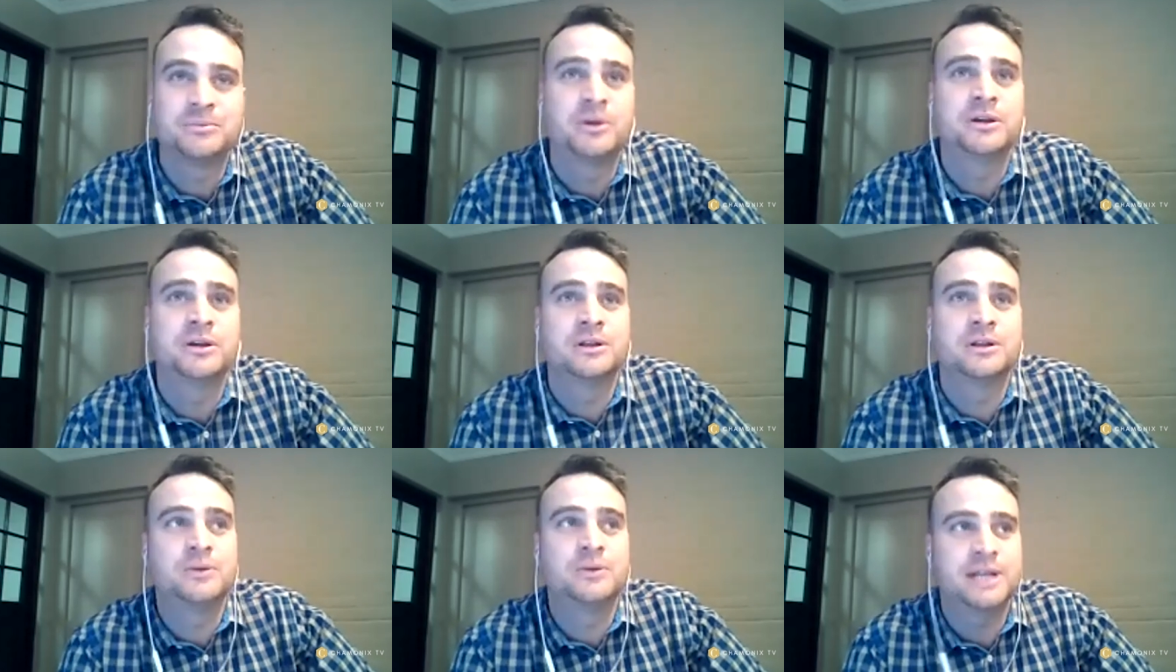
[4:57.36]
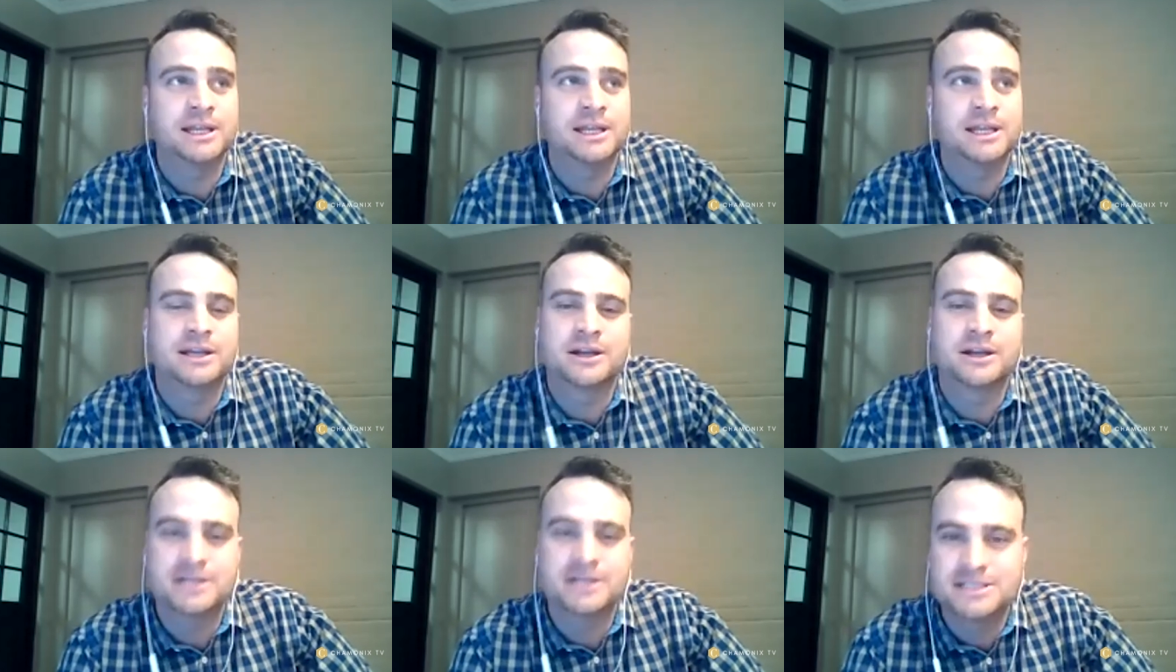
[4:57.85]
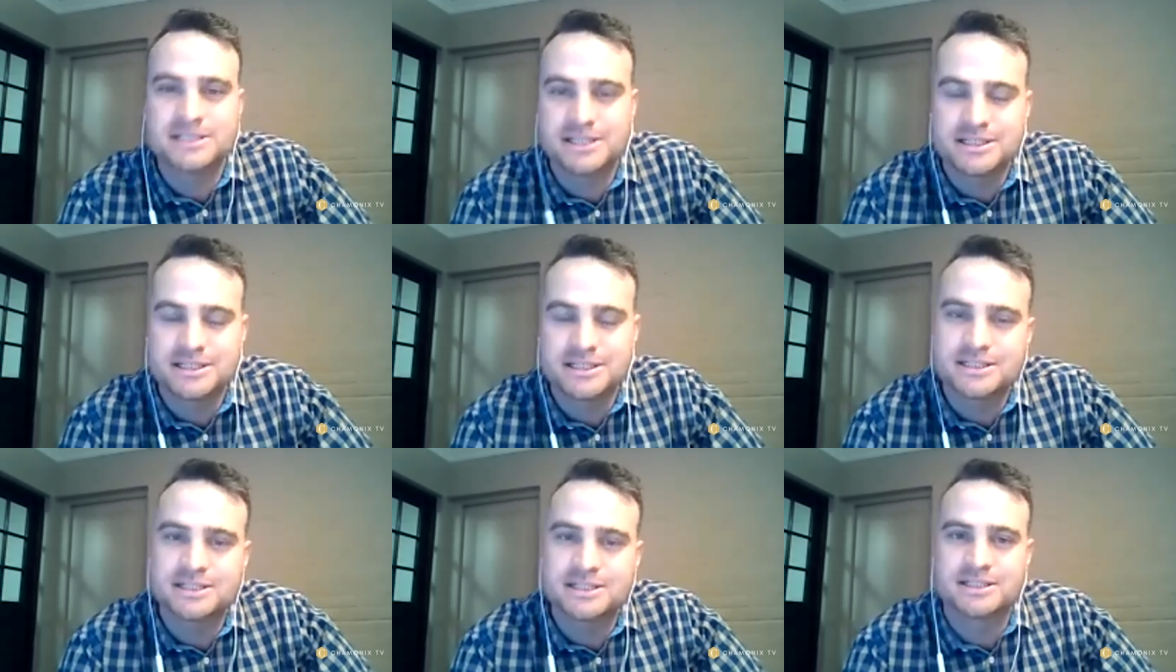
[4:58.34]
real quickly, Currency
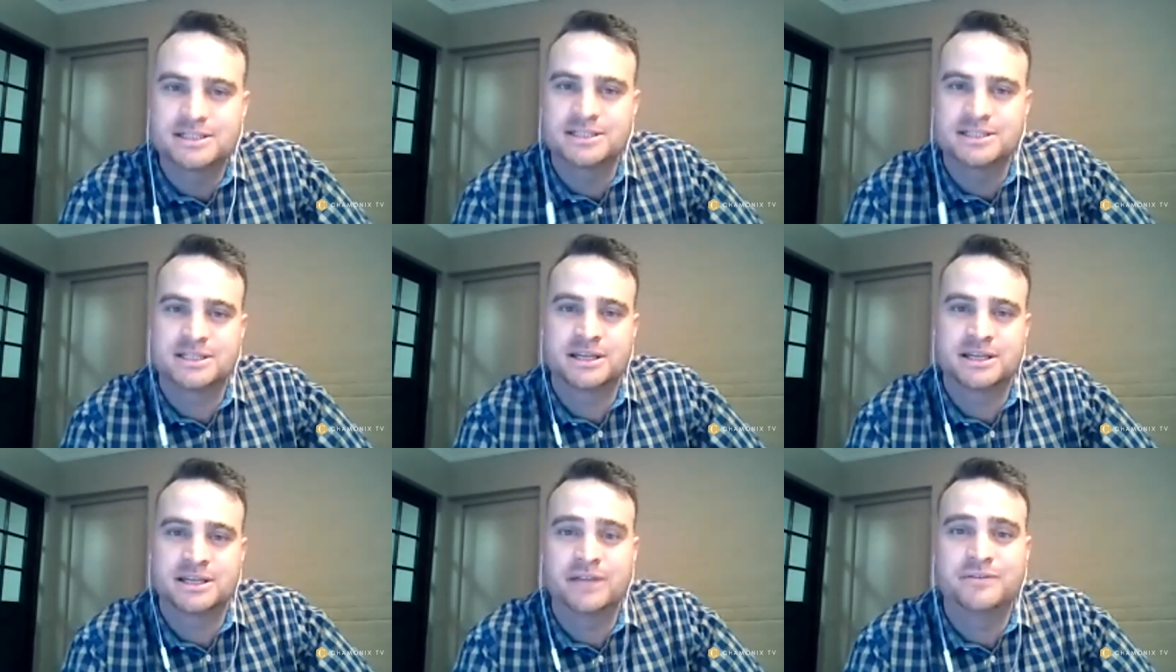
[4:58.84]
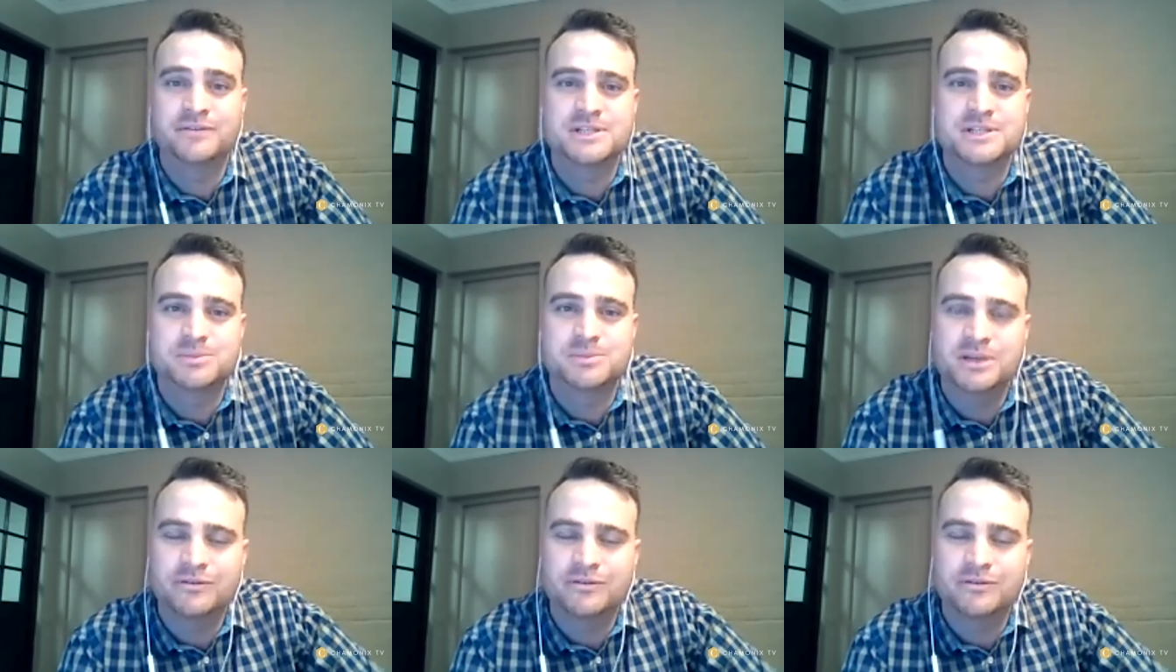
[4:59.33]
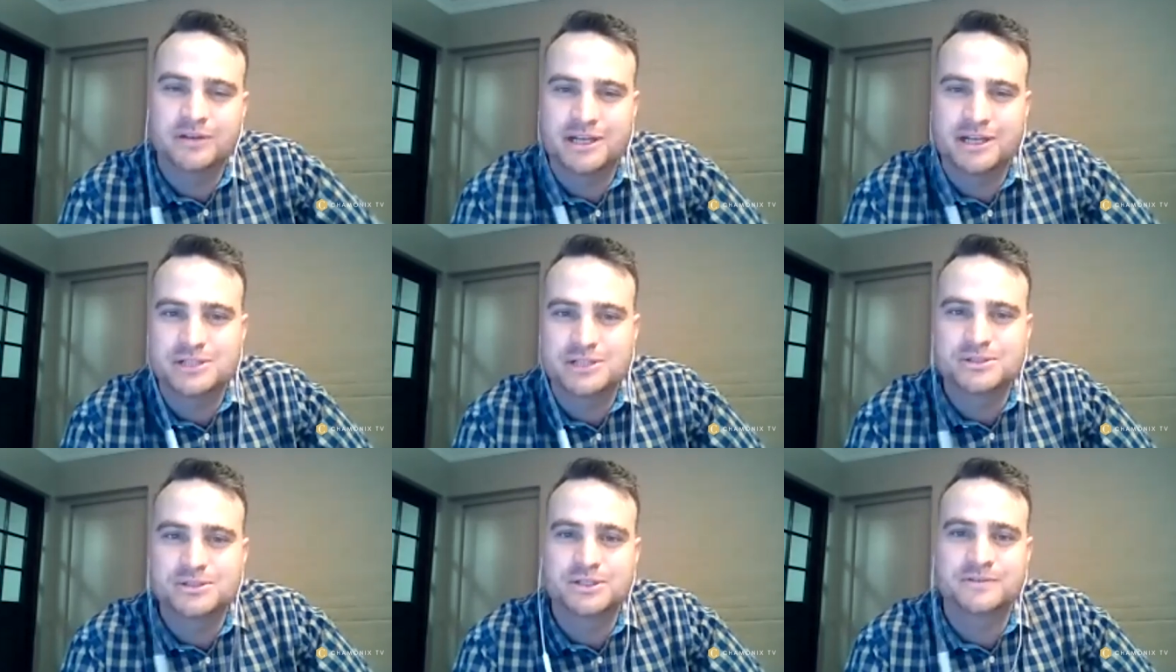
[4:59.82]
Assist is an FSP, a
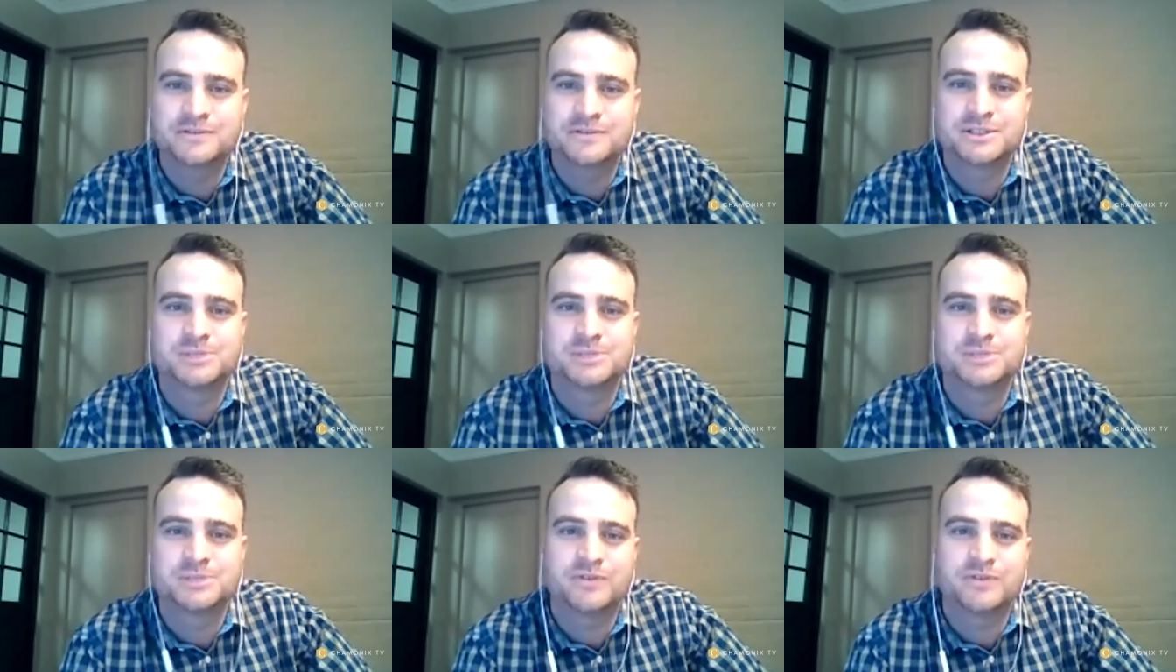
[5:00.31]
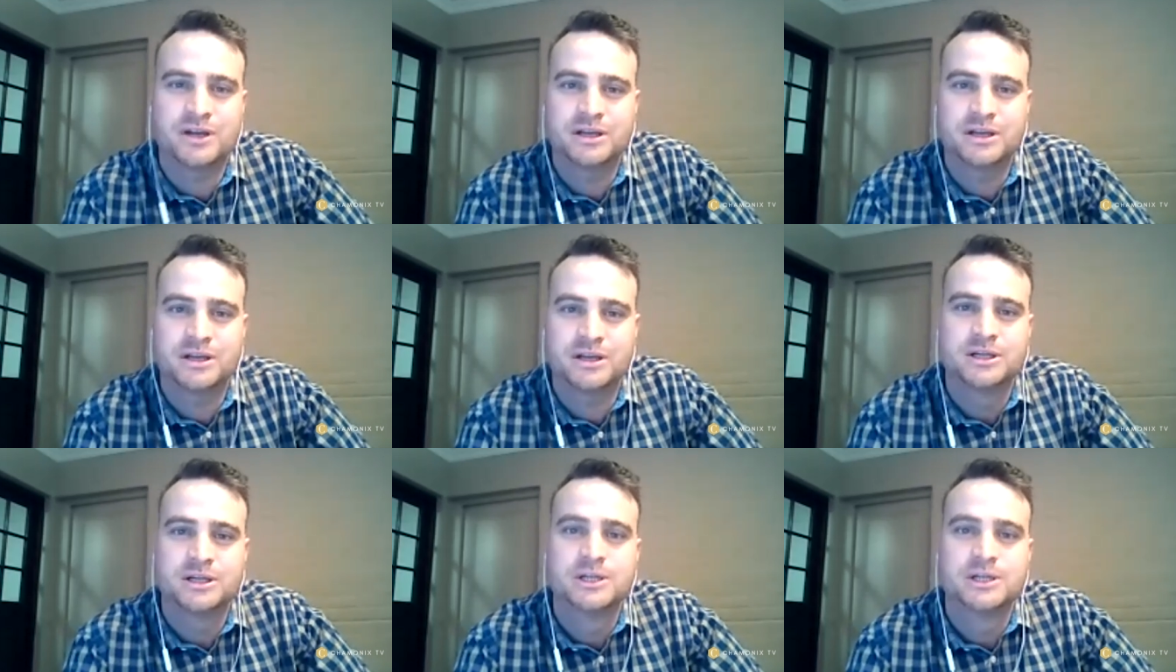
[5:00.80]
financial services provider